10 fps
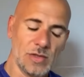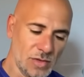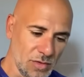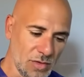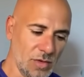
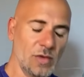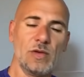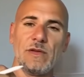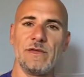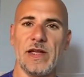
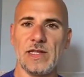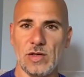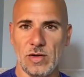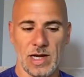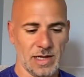to face
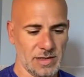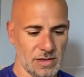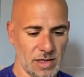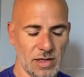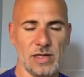your
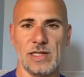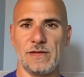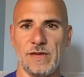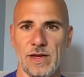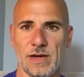
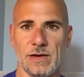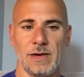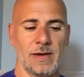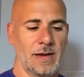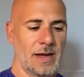hardest fear,
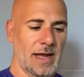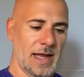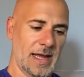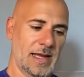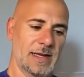
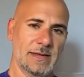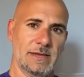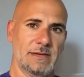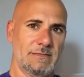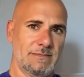and